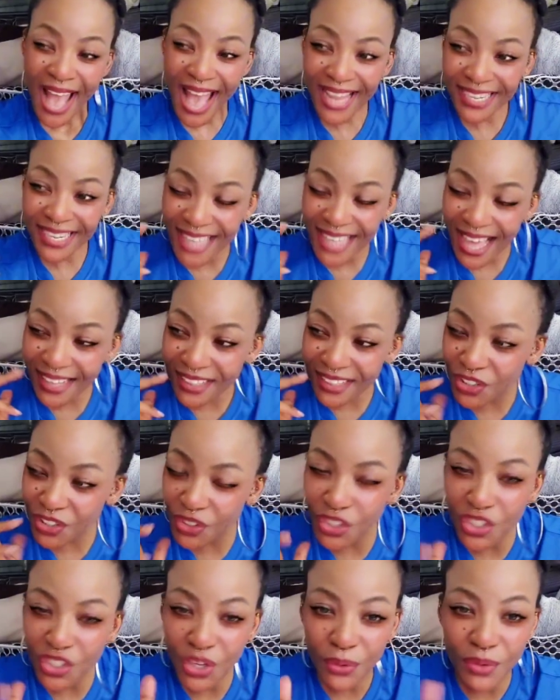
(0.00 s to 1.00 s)
and that little
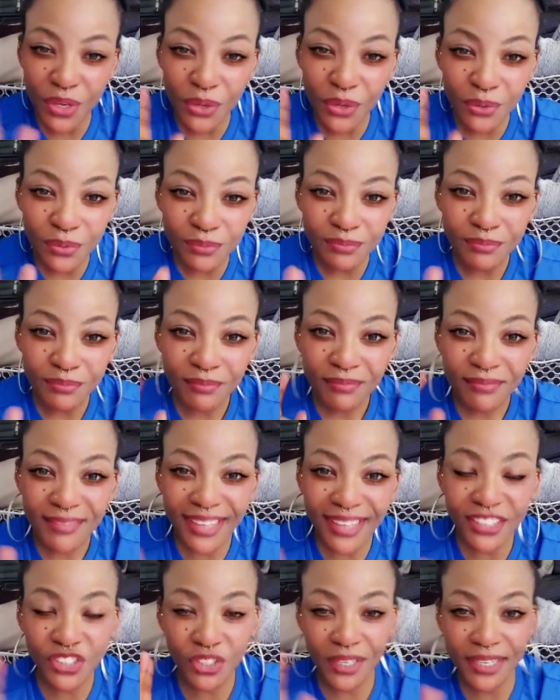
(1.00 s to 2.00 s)
yo-yo
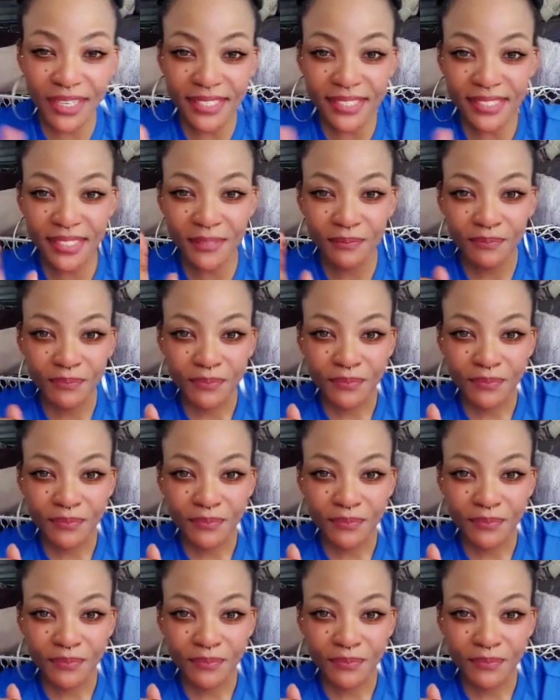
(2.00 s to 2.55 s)
that she is,